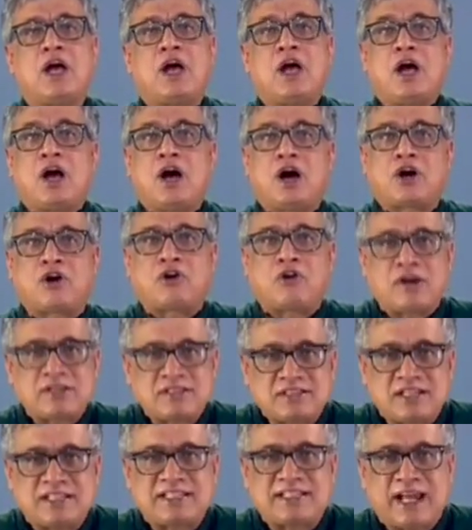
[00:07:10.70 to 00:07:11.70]
across
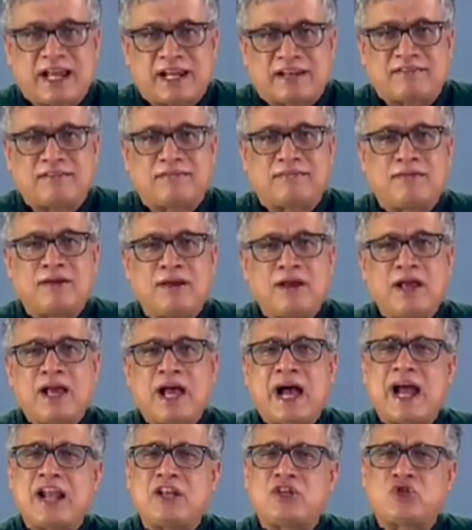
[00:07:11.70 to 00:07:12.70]
the state,
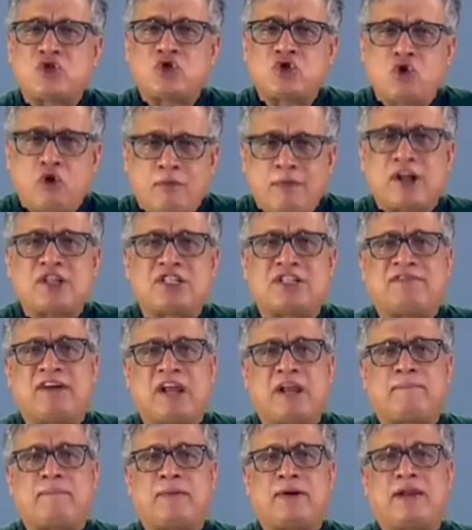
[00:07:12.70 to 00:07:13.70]
and so much
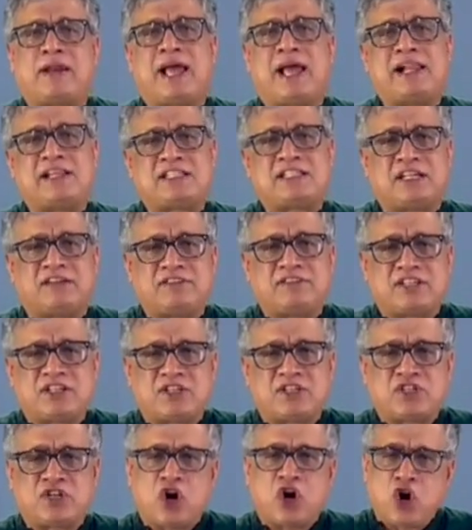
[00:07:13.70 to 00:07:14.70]
development in health
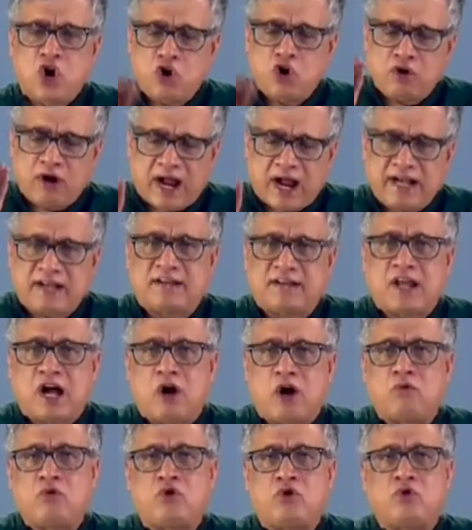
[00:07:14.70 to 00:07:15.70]
services right
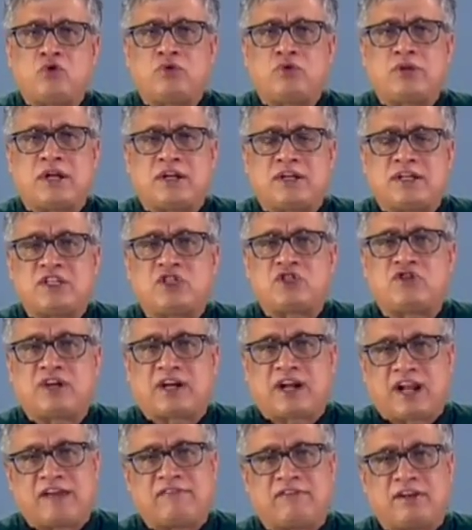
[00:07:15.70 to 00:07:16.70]
down to the district
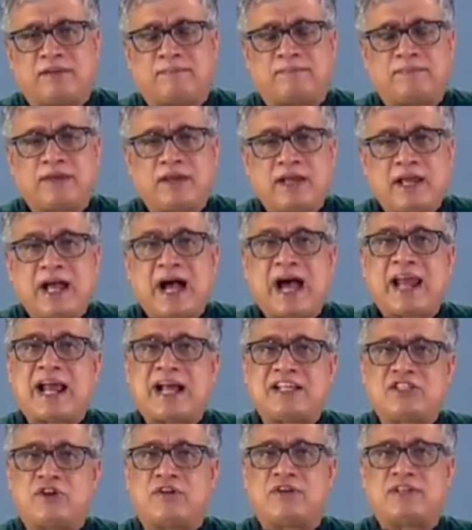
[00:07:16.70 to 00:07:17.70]
level. And as
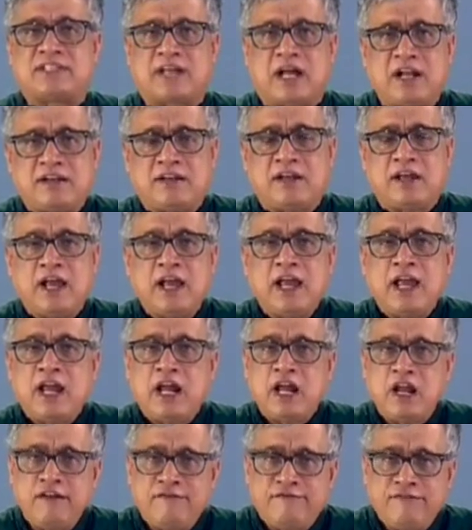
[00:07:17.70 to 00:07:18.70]
a result,
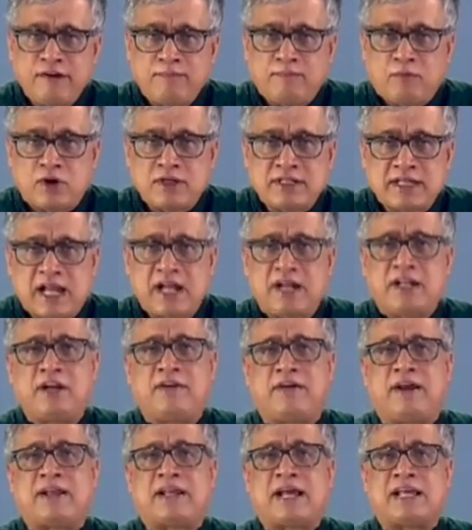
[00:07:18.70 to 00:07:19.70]
infant mortality
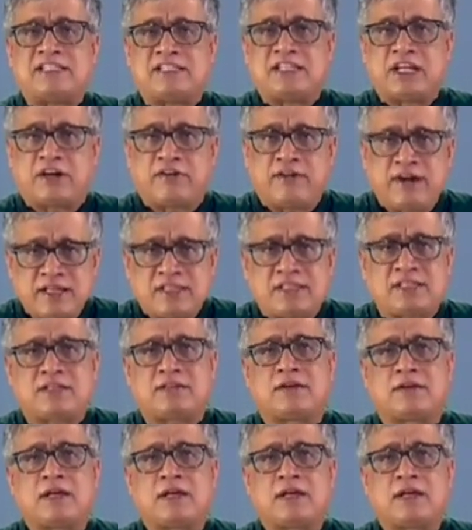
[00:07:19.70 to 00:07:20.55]
rate has decreased,